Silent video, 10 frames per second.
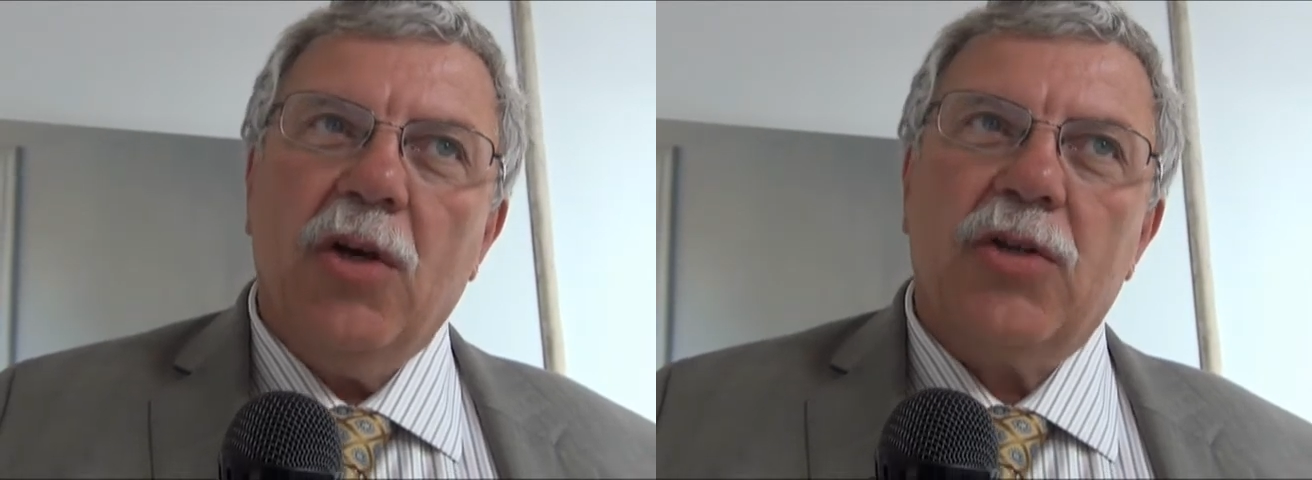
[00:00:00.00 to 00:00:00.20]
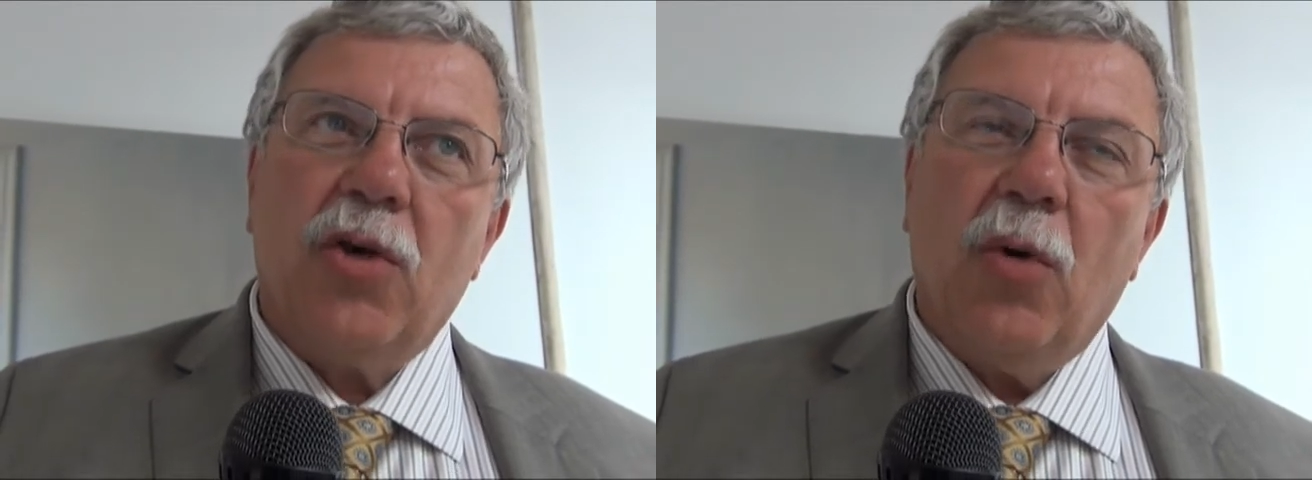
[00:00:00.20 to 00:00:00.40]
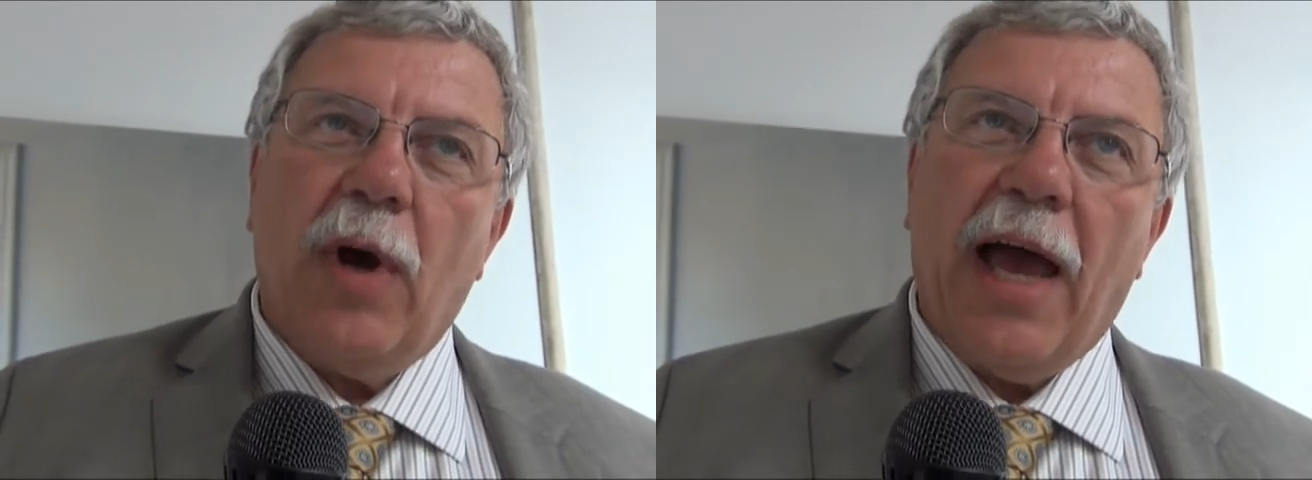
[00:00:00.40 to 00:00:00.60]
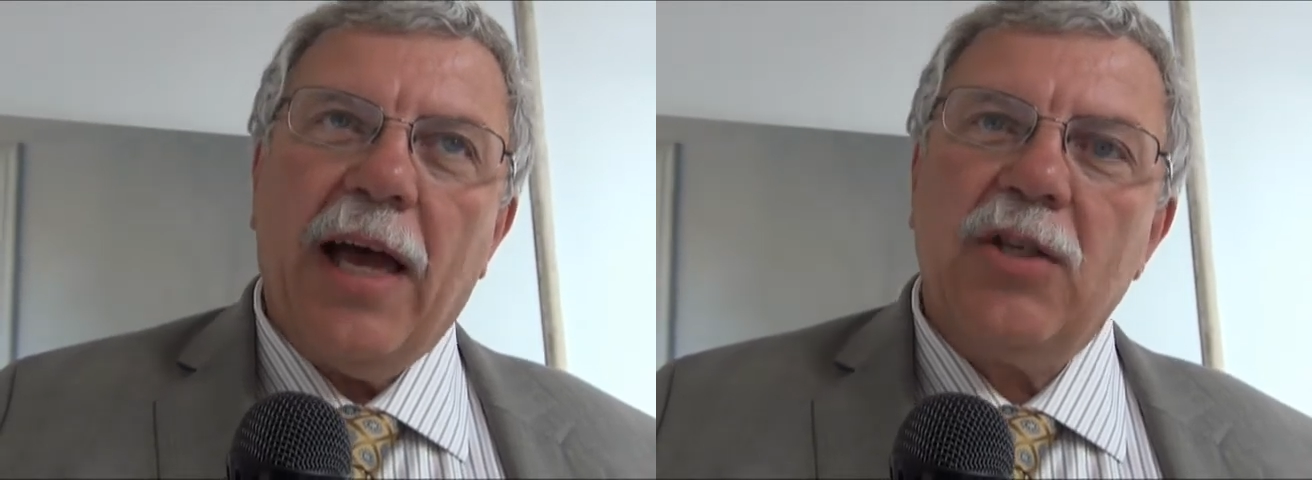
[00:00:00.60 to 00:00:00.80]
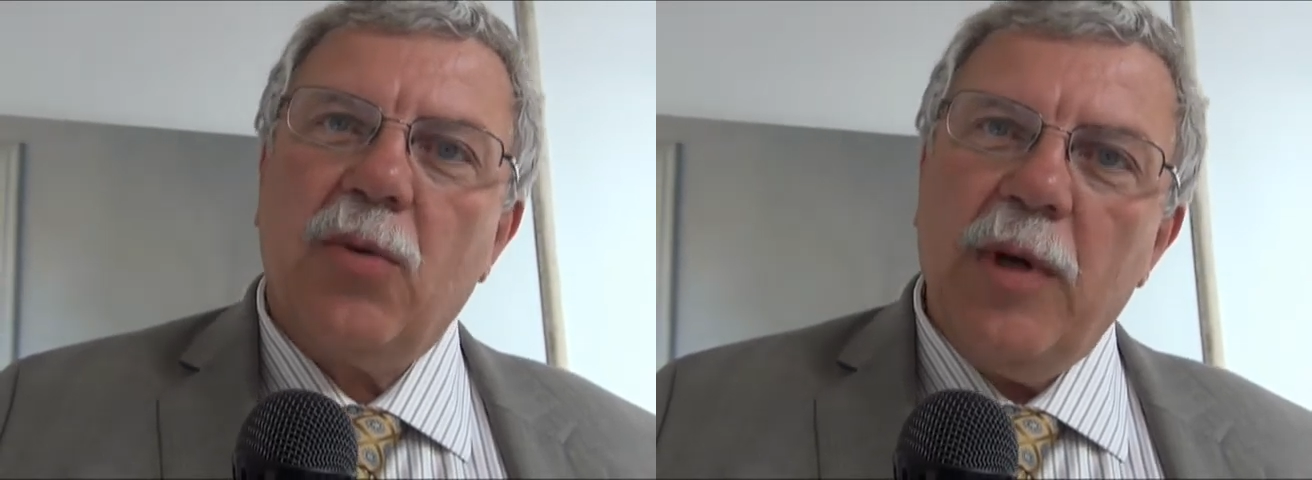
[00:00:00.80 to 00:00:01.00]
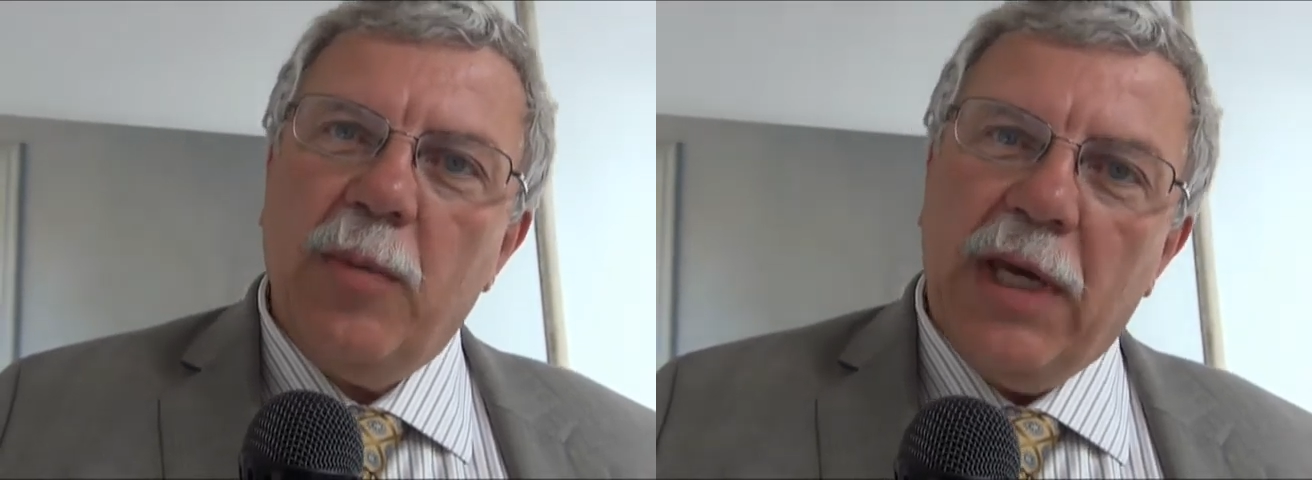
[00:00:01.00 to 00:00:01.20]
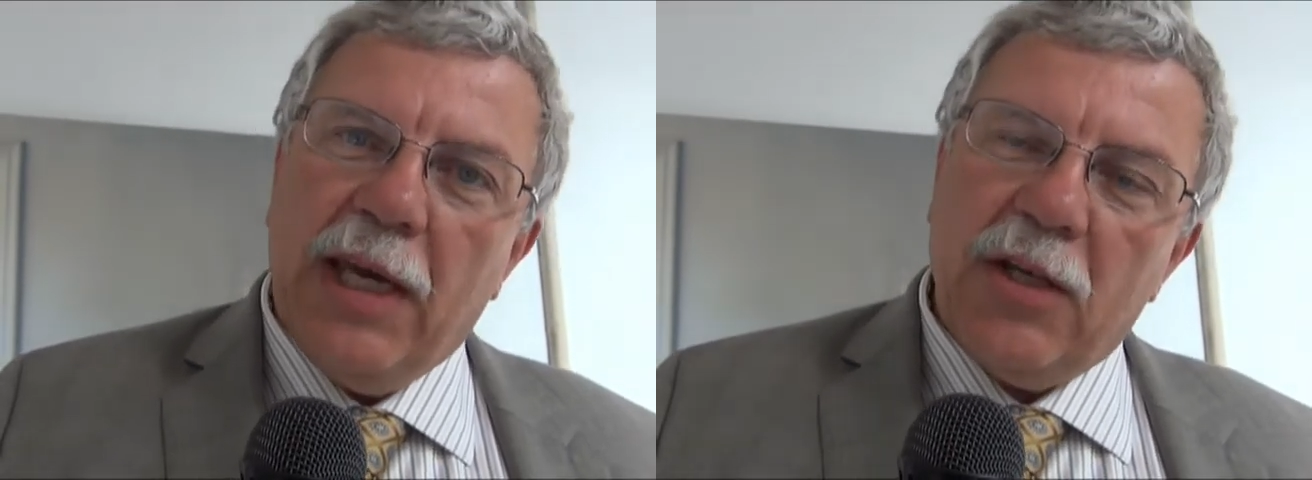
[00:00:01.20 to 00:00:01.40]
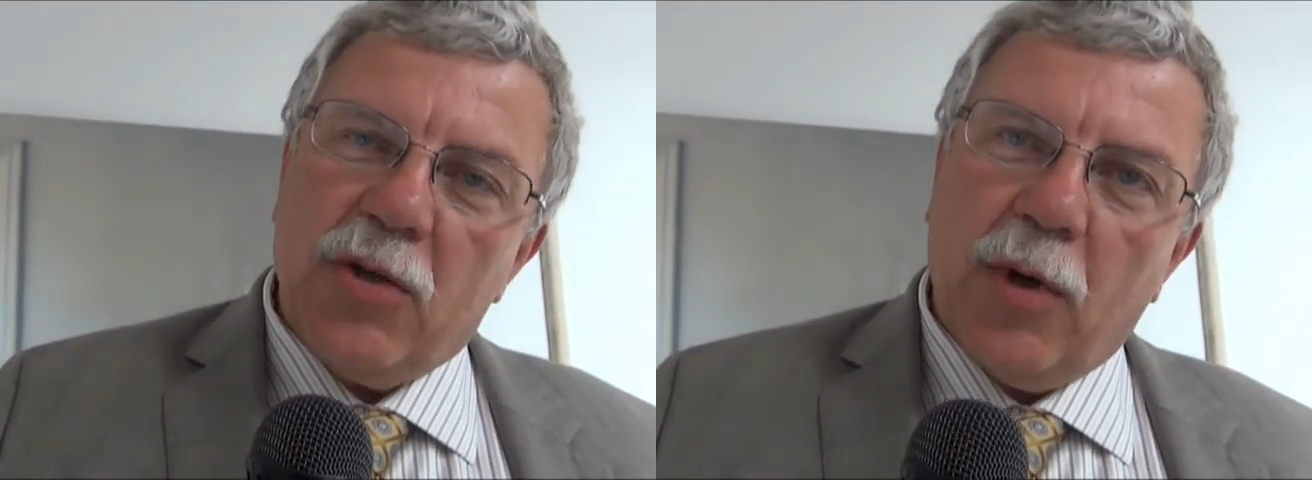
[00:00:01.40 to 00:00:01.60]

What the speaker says: So as we begin